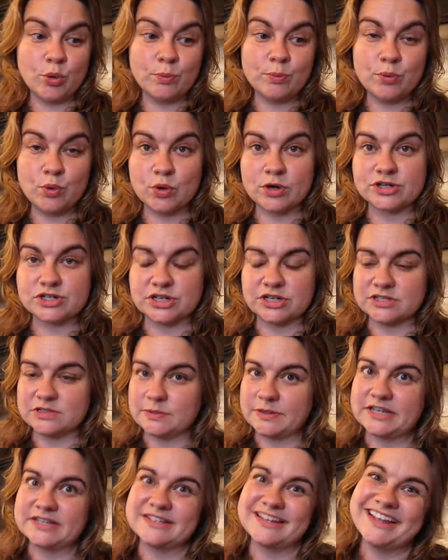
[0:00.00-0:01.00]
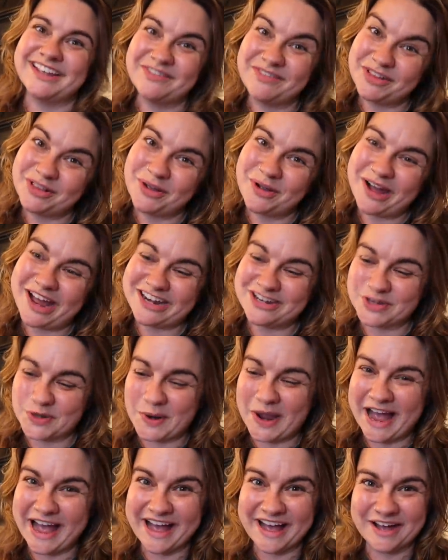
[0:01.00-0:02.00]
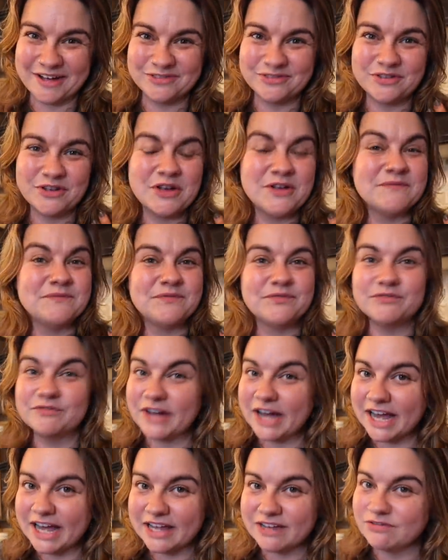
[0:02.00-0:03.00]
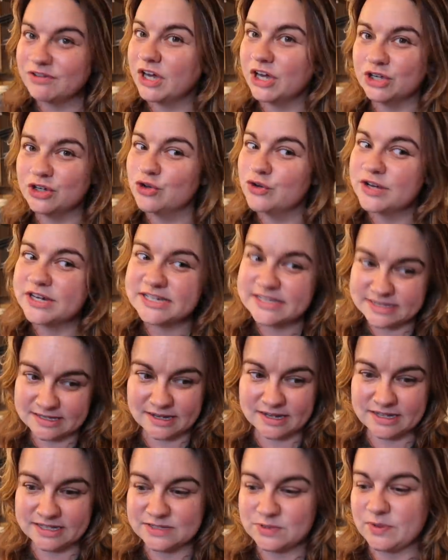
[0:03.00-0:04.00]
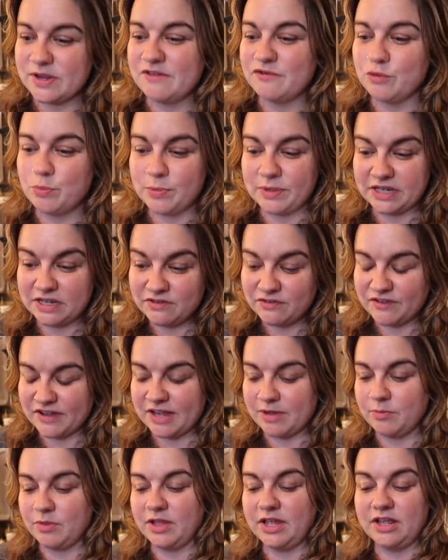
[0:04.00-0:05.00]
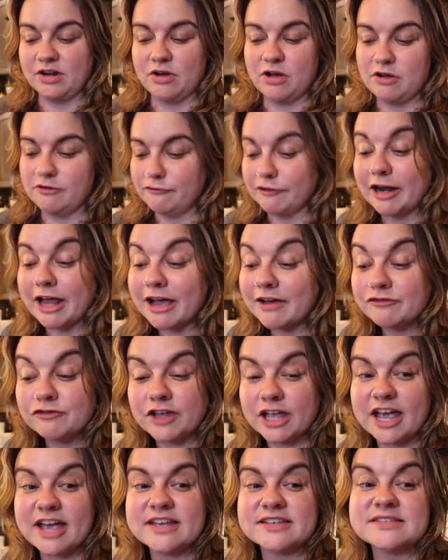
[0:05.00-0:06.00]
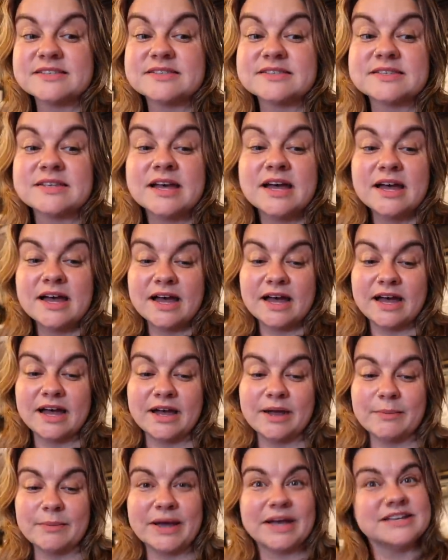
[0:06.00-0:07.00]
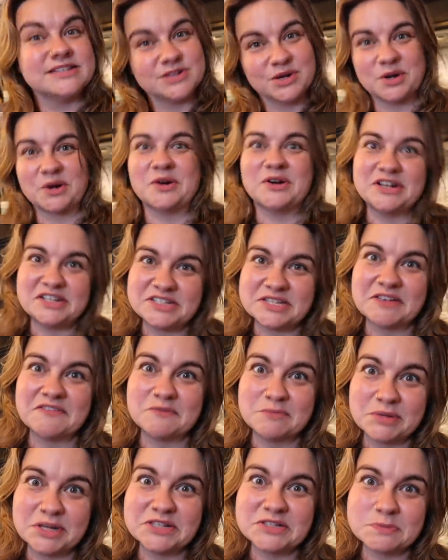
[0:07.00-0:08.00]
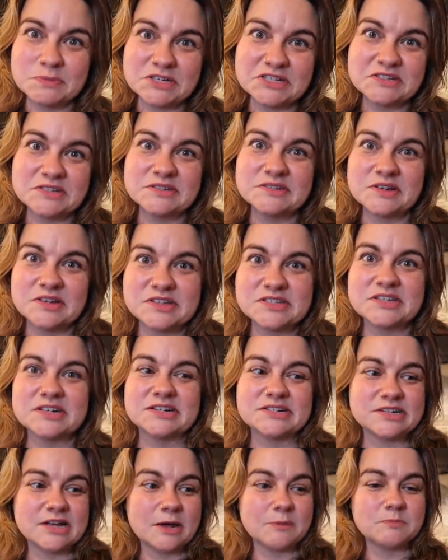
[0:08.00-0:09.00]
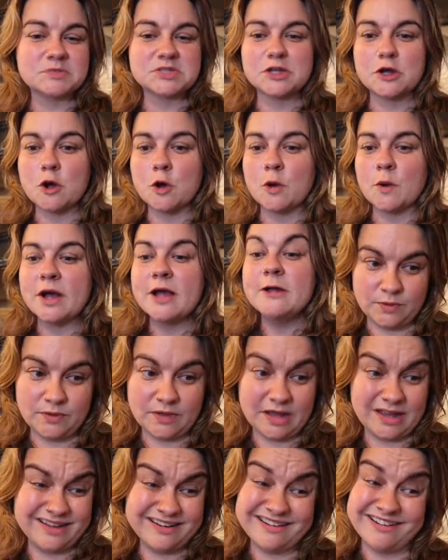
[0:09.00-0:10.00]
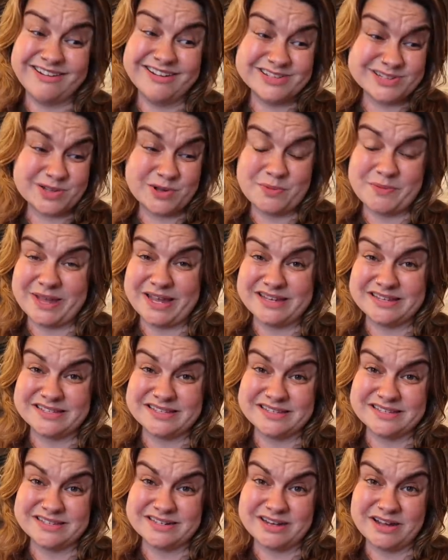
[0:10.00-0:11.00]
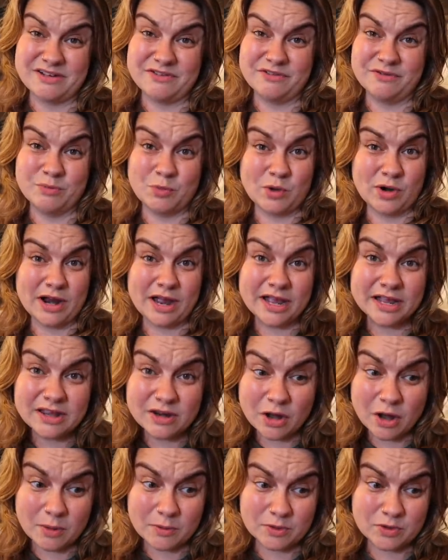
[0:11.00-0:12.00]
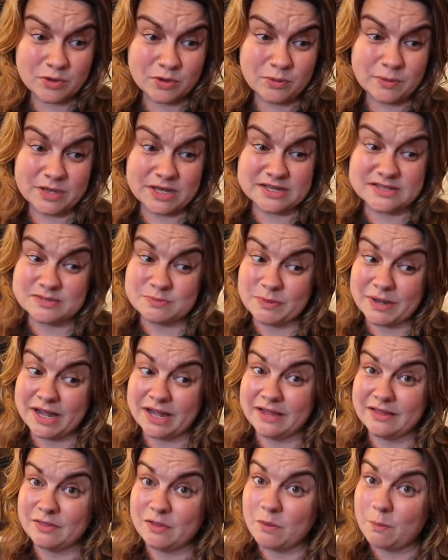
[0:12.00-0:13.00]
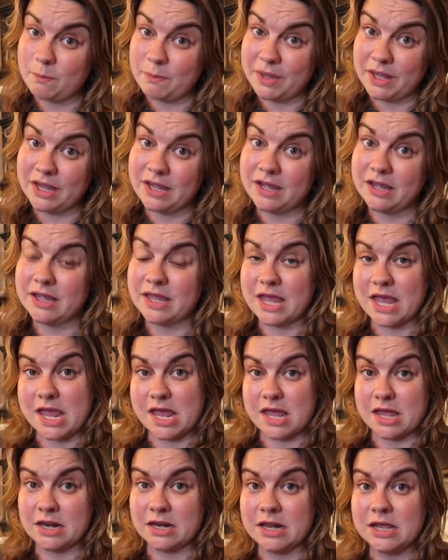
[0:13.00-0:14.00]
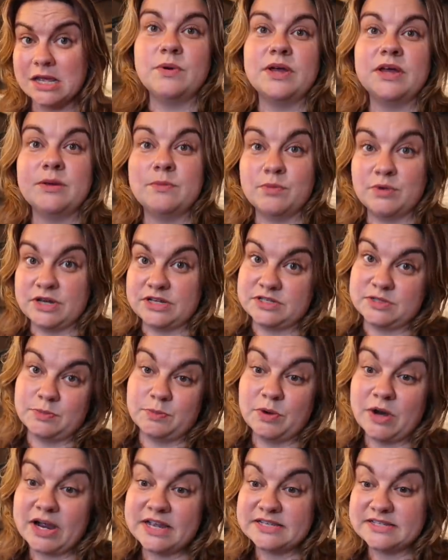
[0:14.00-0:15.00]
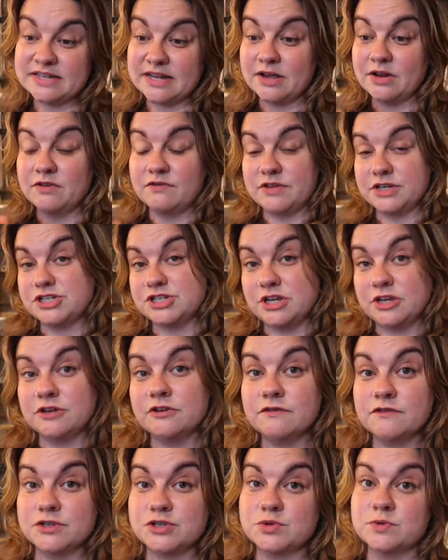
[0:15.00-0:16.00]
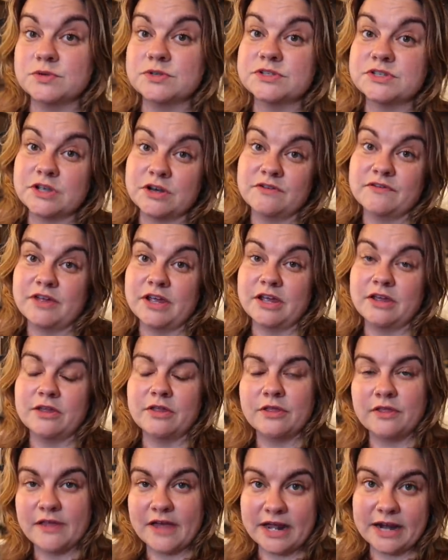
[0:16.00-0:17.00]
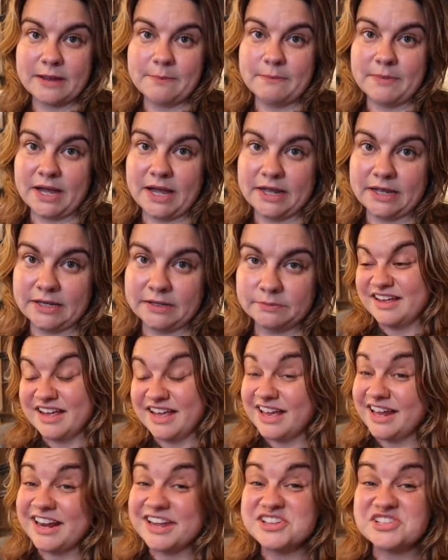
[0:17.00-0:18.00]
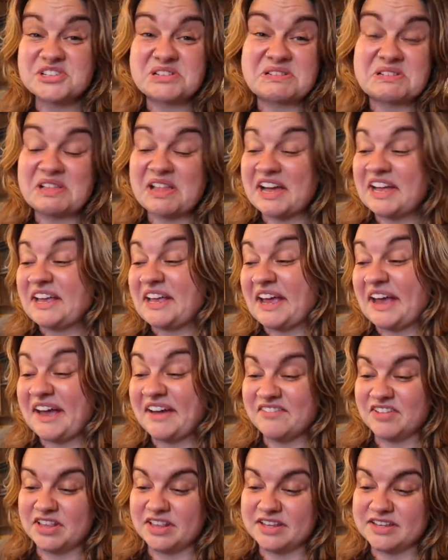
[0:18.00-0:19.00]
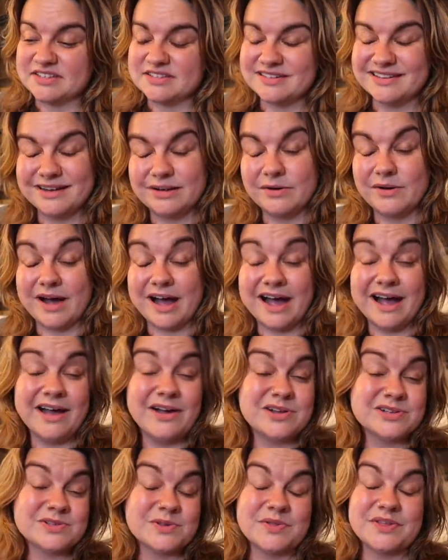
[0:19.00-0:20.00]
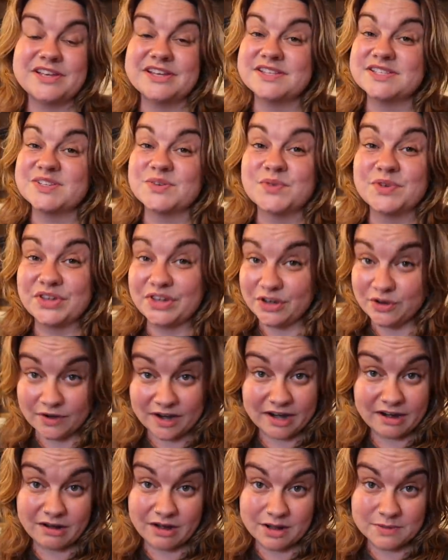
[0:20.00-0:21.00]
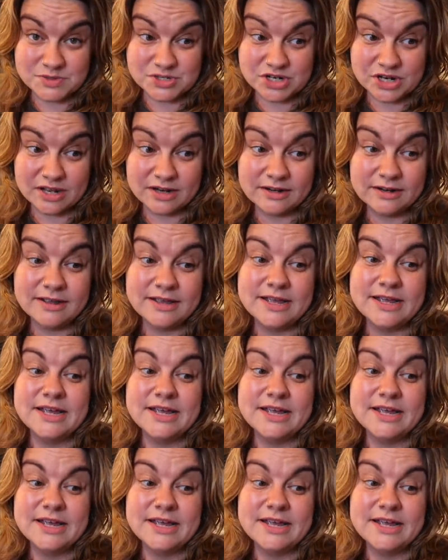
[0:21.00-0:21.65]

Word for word: portions because even though I do have five hungry sons. We have a big family and often have guests. Um, I still only need seven pounds pizza sauce at a time. So it also makes this stuff more economical because buying the big can, it brings the price down of each individual serving that I'm buying. And I just like having this. Now, I also think it's a really great option